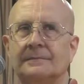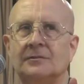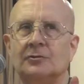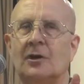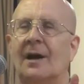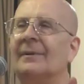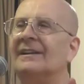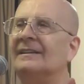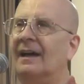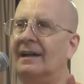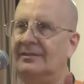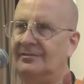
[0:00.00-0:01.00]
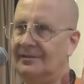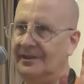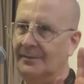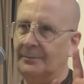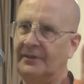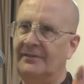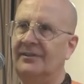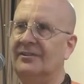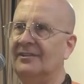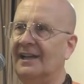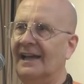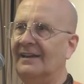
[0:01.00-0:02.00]
traumatized in a
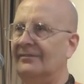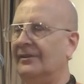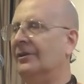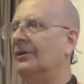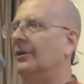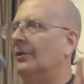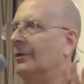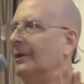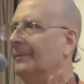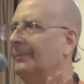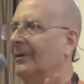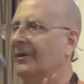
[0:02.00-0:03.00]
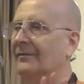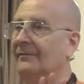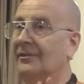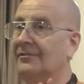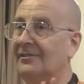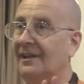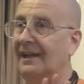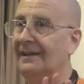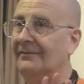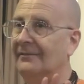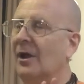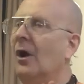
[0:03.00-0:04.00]
previous life, in an early part of this life,
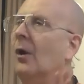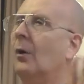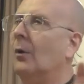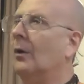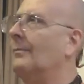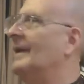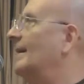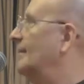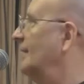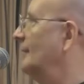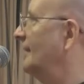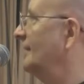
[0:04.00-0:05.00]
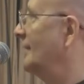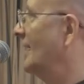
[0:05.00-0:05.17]
or maybe we've